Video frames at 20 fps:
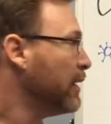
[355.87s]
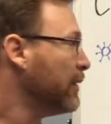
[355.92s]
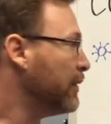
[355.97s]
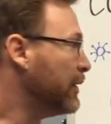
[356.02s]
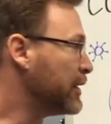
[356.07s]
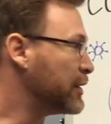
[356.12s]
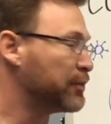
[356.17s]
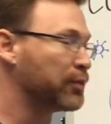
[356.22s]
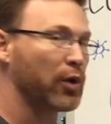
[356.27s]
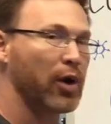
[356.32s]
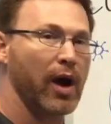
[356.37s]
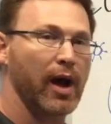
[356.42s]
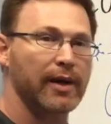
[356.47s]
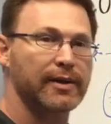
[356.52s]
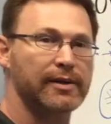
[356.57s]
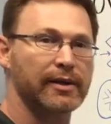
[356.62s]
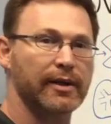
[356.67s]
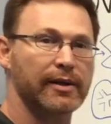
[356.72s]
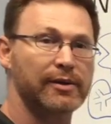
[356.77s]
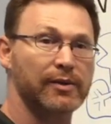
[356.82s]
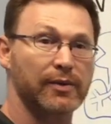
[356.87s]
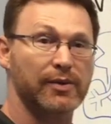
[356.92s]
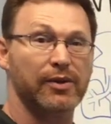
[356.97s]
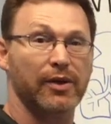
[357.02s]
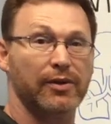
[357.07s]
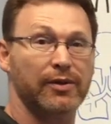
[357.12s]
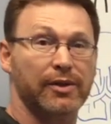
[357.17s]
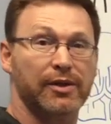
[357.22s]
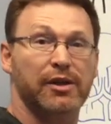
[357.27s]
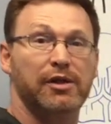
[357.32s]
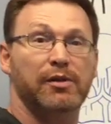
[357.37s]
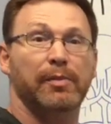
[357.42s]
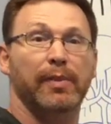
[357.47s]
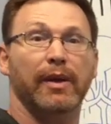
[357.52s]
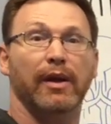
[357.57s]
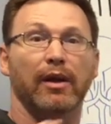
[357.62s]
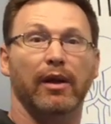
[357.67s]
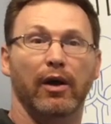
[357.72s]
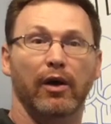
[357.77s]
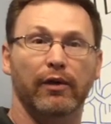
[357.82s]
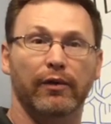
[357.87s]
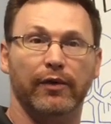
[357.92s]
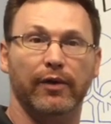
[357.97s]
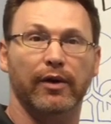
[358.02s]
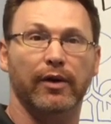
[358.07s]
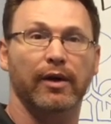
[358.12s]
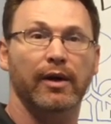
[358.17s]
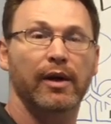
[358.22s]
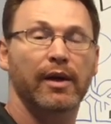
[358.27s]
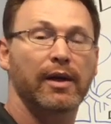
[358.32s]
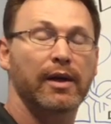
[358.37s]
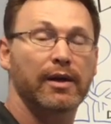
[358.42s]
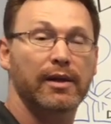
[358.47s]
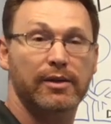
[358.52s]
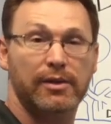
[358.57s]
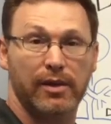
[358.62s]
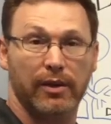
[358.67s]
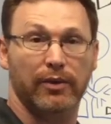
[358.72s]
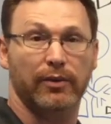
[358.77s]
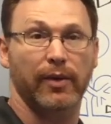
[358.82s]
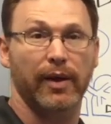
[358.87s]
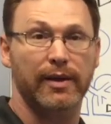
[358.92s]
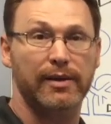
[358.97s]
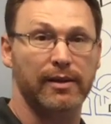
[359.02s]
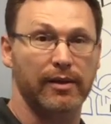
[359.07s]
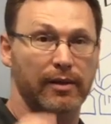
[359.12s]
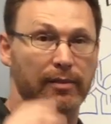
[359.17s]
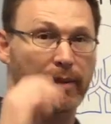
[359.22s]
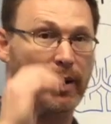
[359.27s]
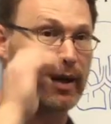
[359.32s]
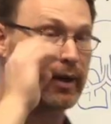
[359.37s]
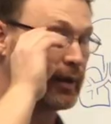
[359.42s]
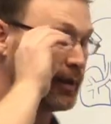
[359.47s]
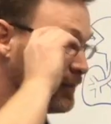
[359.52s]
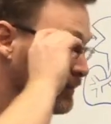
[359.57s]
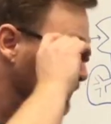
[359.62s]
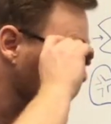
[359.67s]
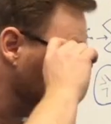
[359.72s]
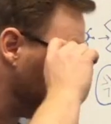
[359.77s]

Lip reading: This process will start to spill over to the rest of the body.